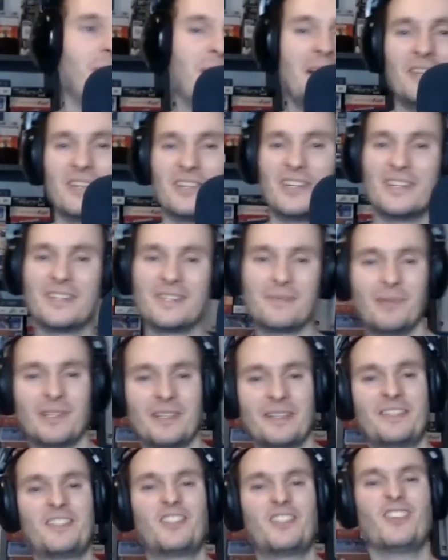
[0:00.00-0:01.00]
millionaires,
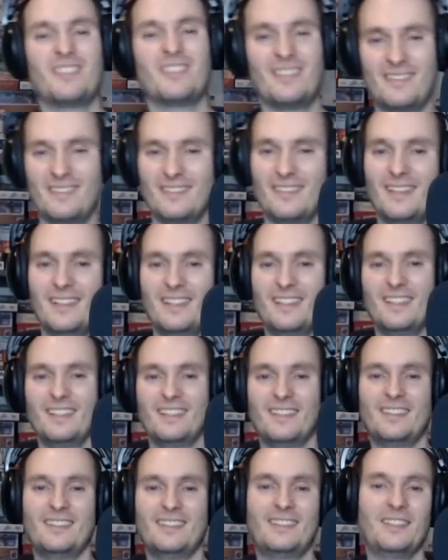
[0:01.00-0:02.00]
but it's just
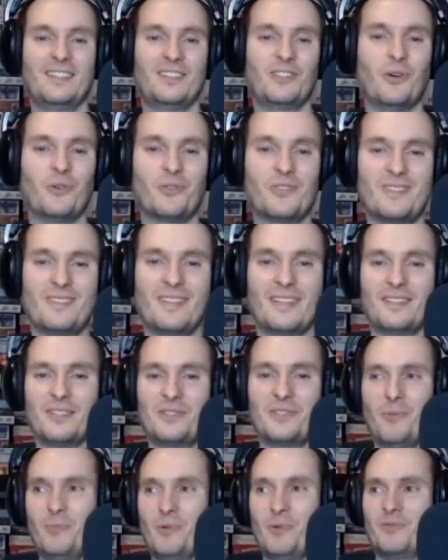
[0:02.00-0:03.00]
those at
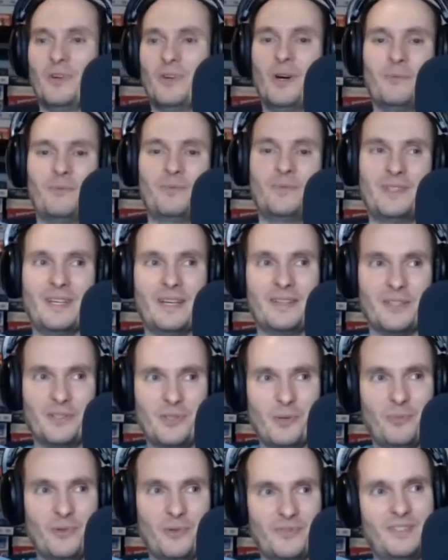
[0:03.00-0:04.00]
yeah. the top of up, at
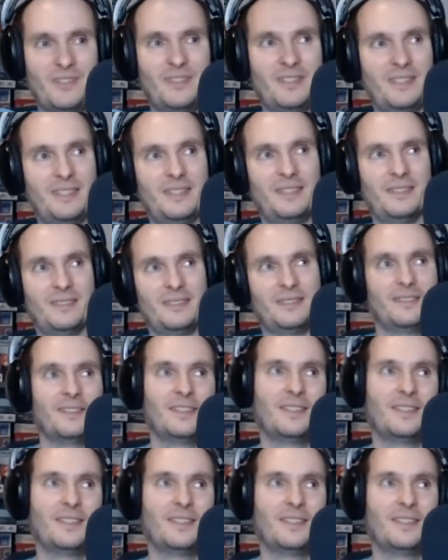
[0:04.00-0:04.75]
the top of the